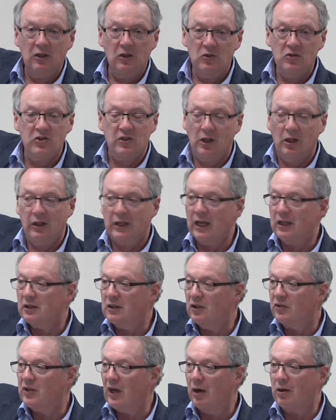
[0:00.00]
you still get
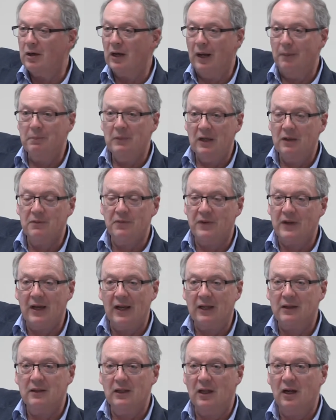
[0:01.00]
this outcome. In
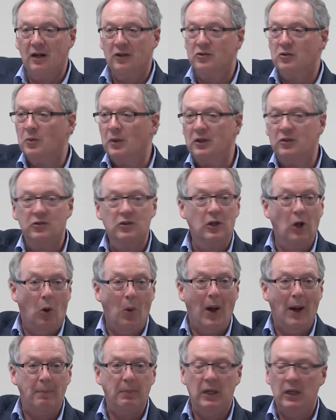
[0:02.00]
fact, the R-squareds
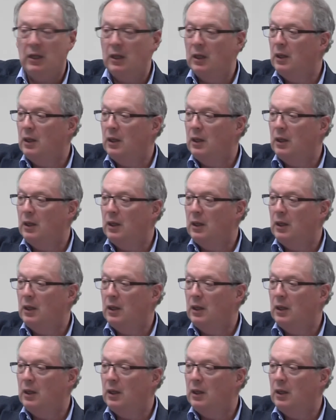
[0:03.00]
go up.